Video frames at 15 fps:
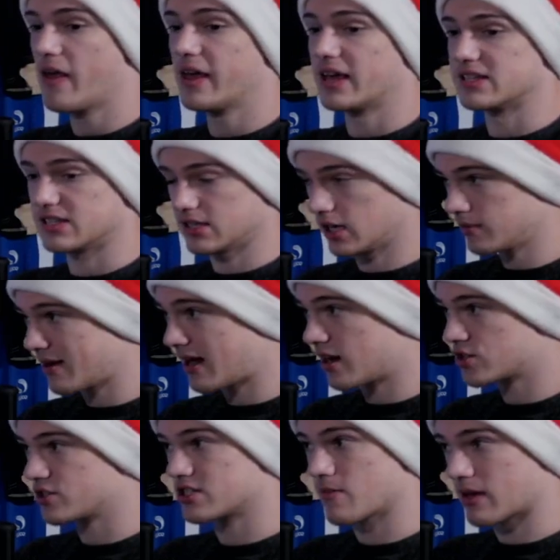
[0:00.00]
He's a young
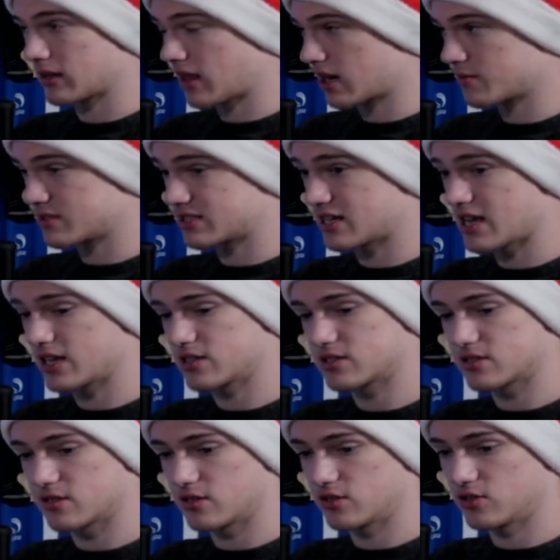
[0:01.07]
manager. He's going to make a lot of mistakes.
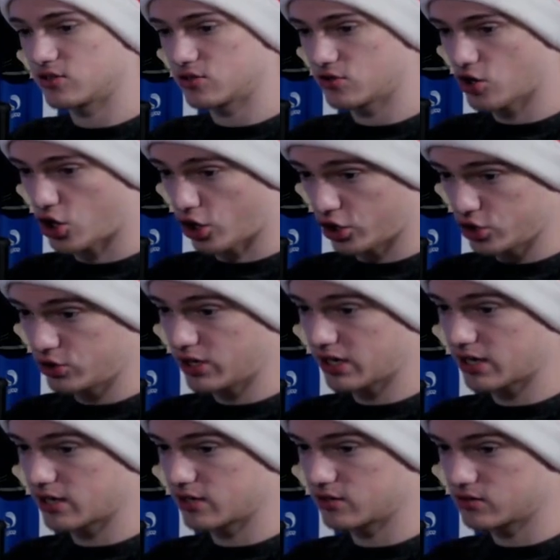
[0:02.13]
Are you going
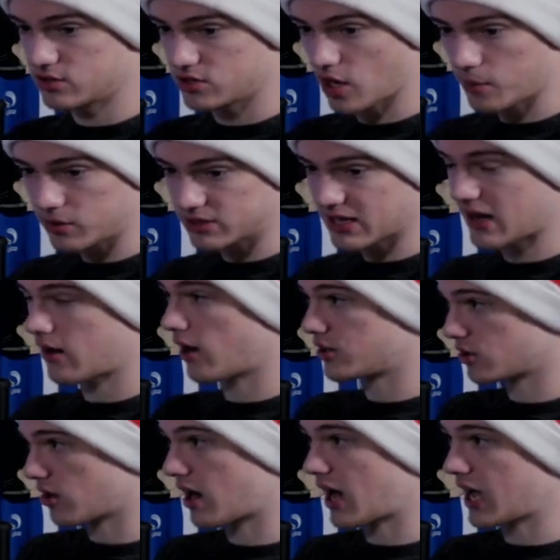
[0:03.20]
to double down on your
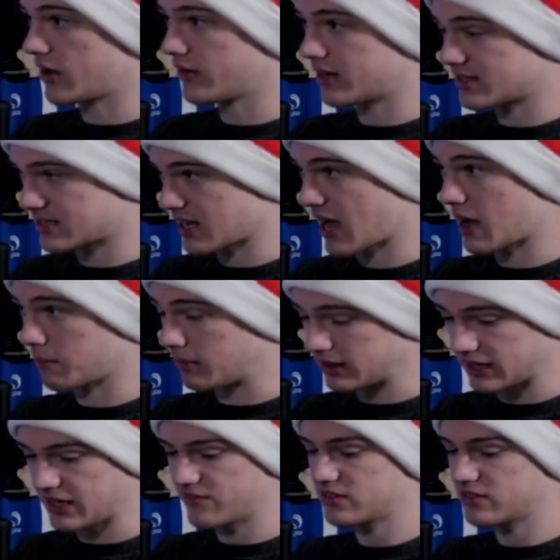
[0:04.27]
hiring and say, I believe in